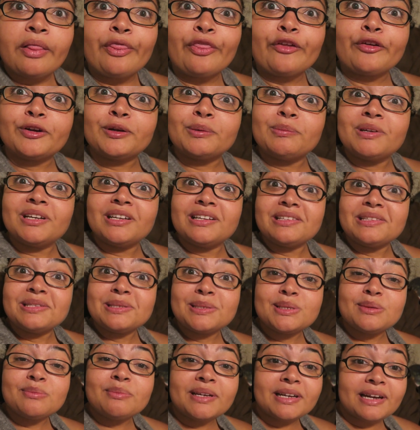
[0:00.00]
30
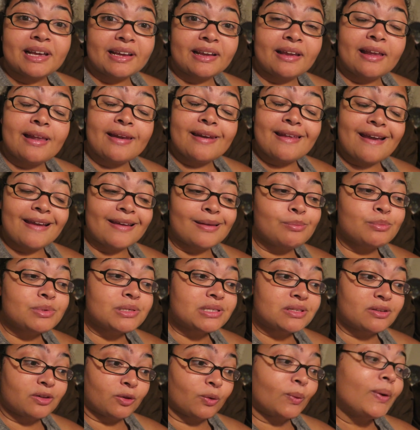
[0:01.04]
minutes to midnight and I am
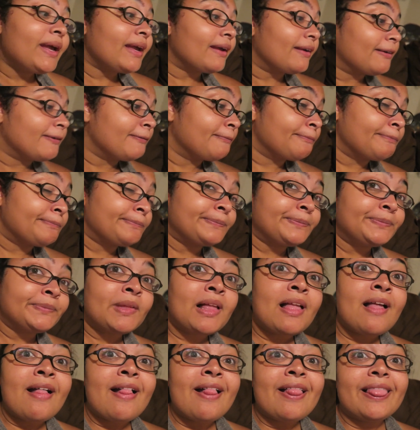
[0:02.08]
still awake.
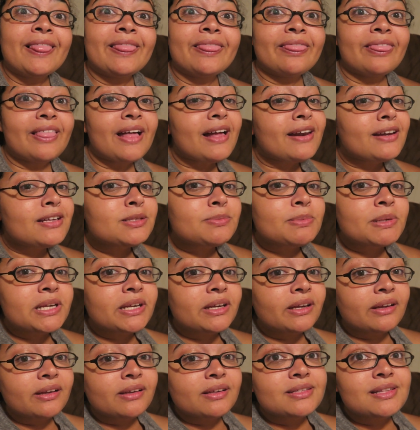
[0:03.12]
And that is
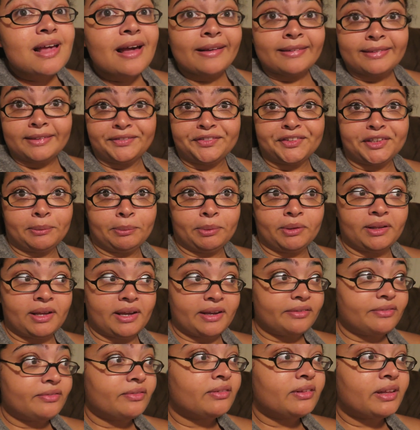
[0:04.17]
because I live a double
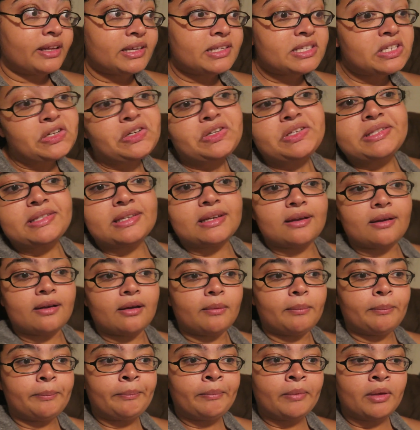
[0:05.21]
life. Like seriously,
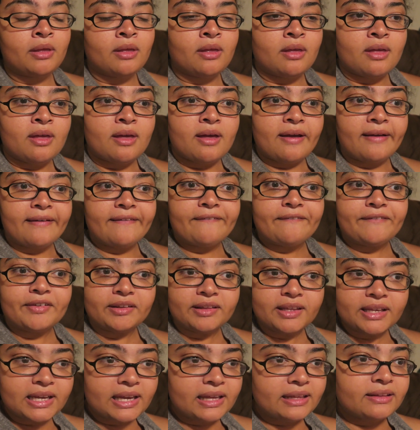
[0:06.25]
um, I feel
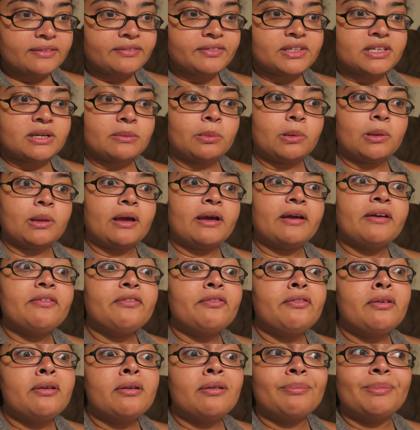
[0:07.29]
like I live a double
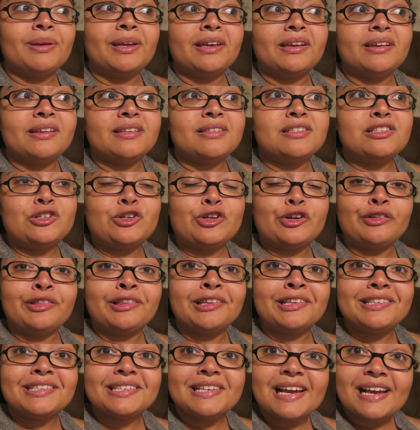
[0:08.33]
life because during
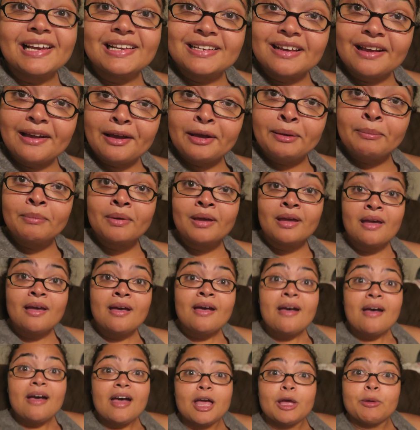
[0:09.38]
the daytime,
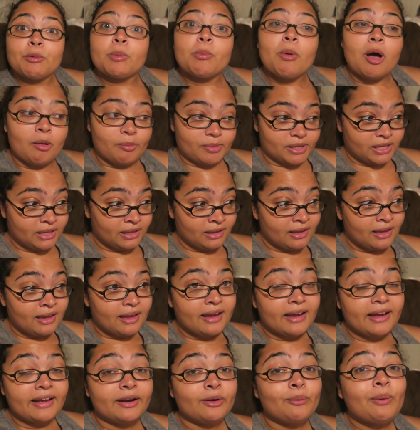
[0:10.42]
I'm a mommy
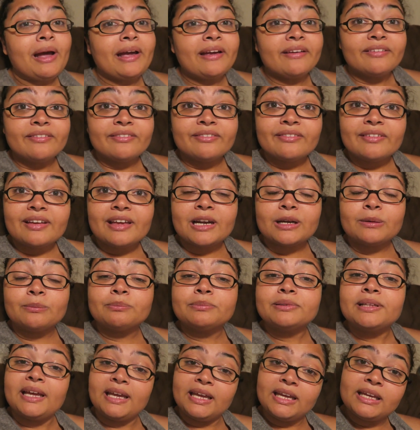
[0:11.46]
and a wife and I'm
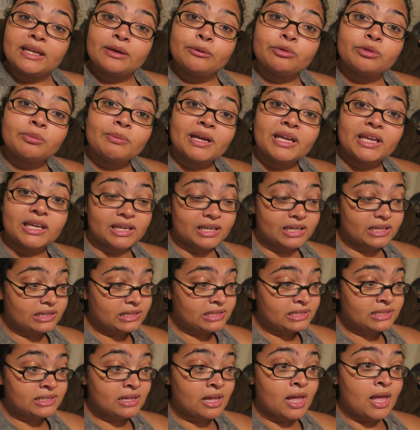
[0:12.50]
playing with my
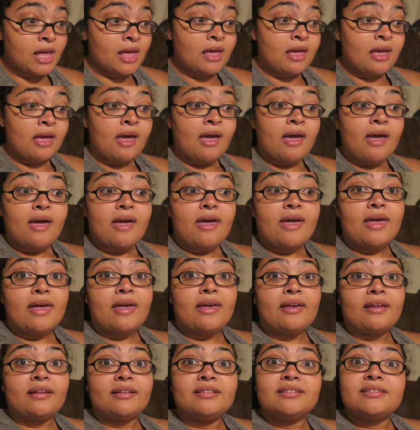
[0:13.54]
kids
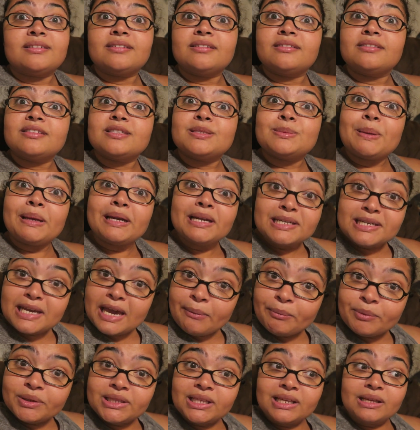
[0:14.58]
and spending
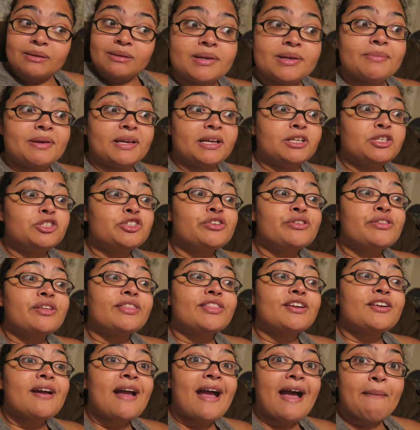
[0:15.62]
time with and making sure that
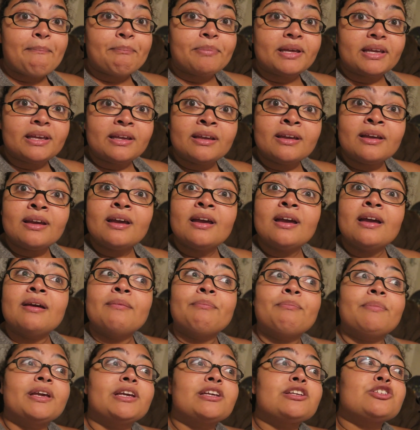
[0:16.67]
they're happy,
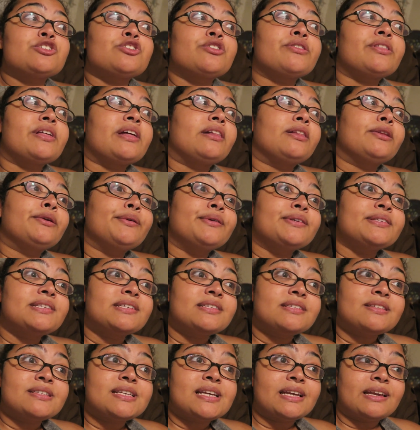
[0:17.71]
making sure that Lucas
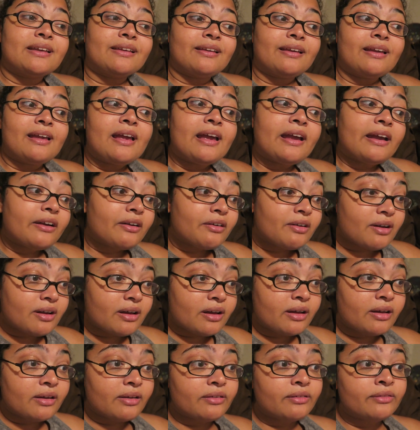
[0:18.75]
is taken care
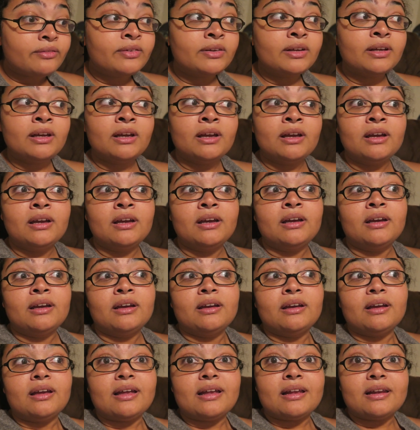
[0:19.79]
of,
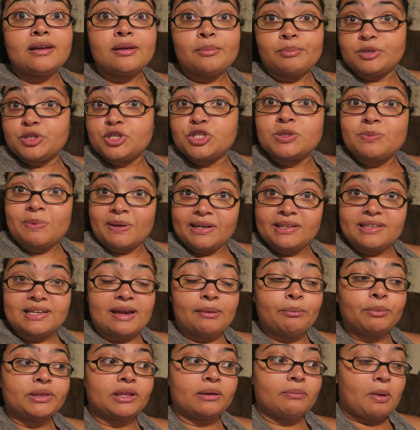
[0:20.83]
and I'm just spending
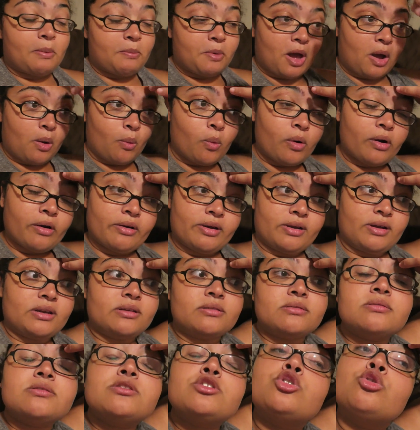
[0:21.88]
time with them. I'm not worried
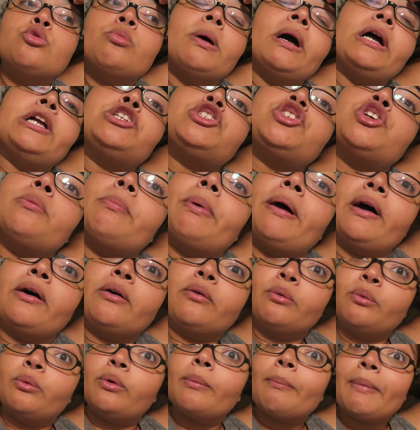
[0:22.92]
too much
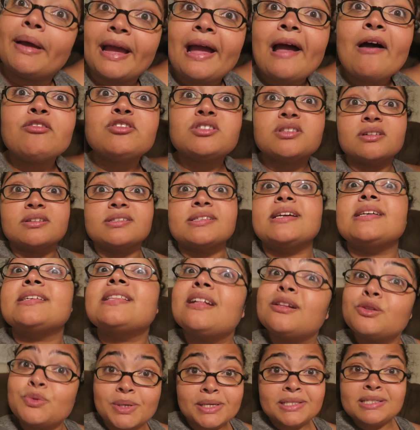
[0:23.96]
about what my house looks like.
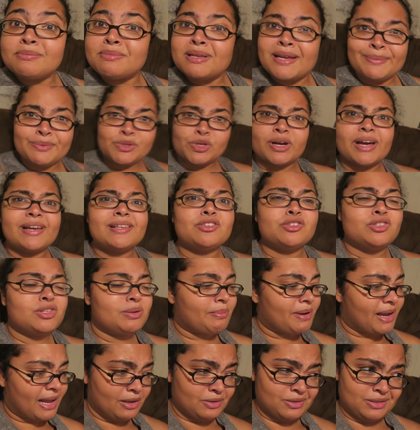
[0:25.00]
That's why sometimes you guys will see
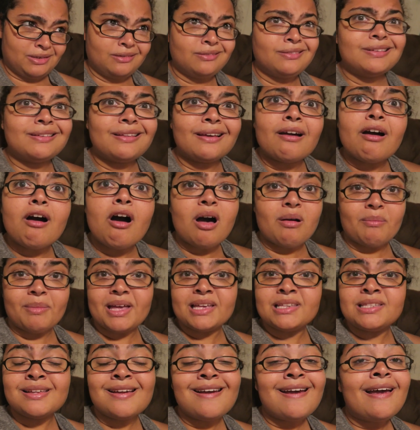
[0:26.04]
my house look like a hot
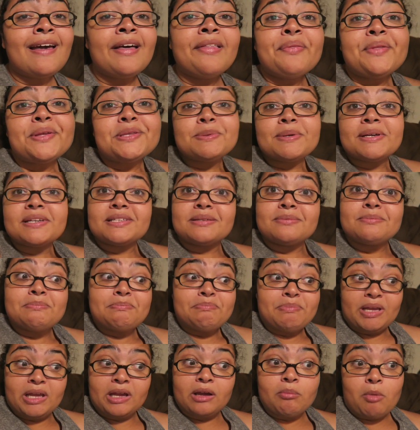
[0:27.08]
mess. That's because I'm
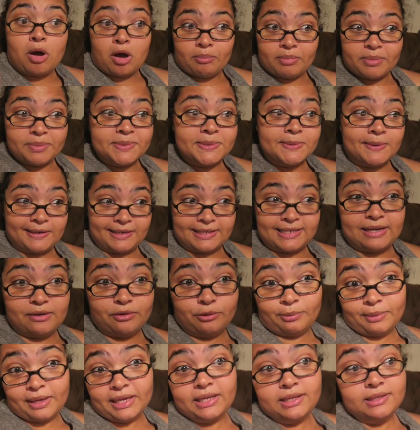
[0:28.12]
being a mom. I'm spending time
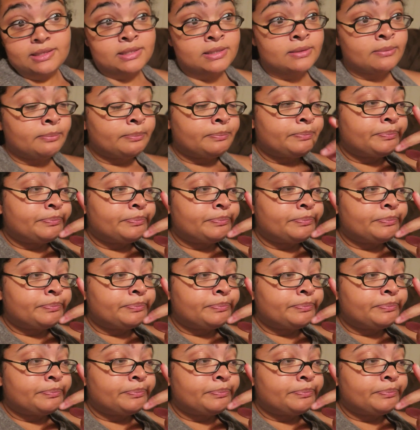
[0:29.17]
with my kids.